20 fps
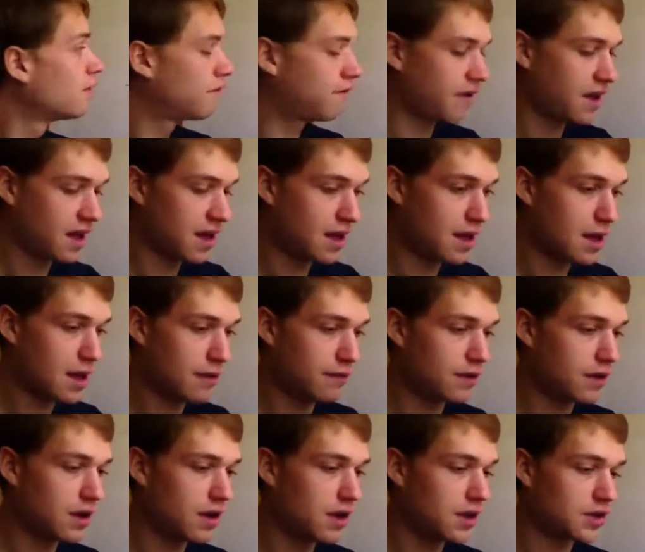5
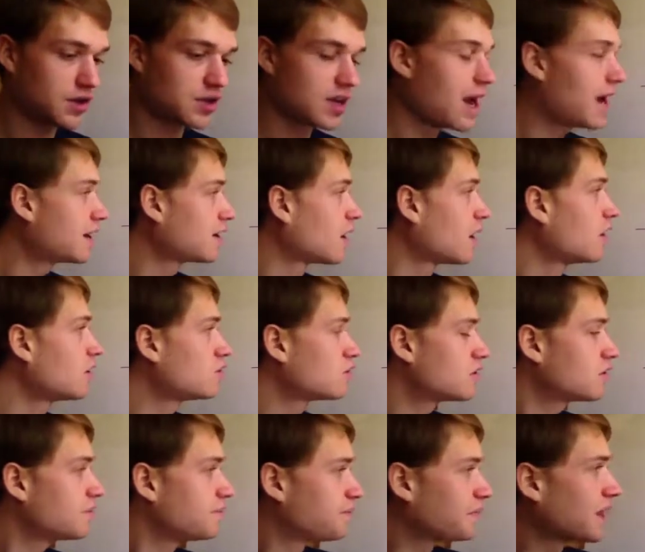is
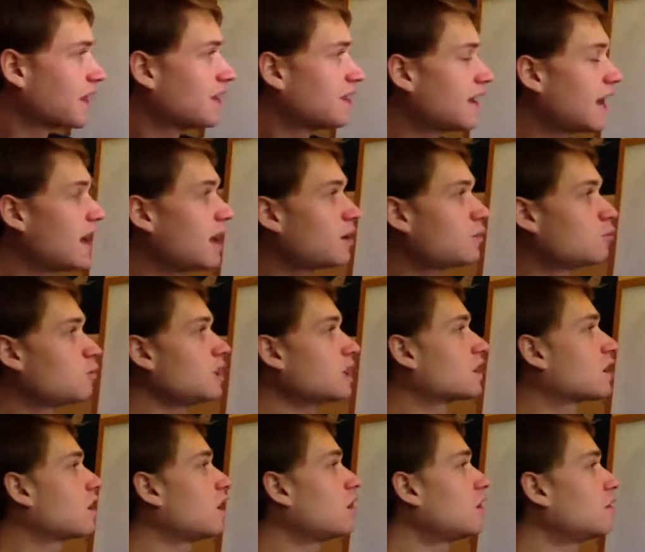900, and we
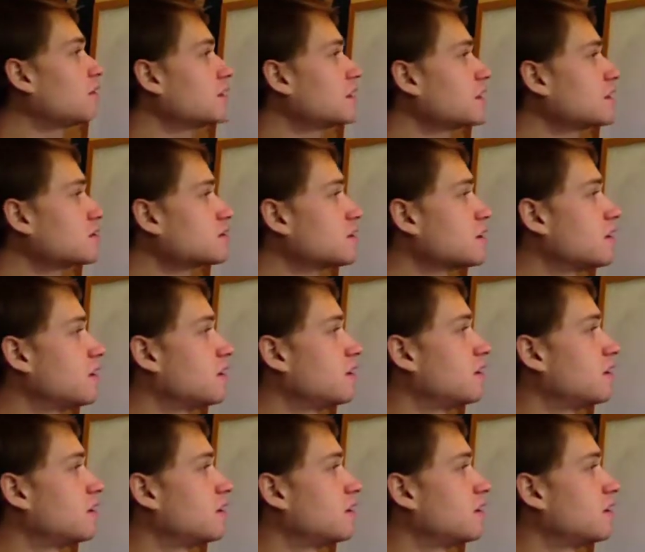call this,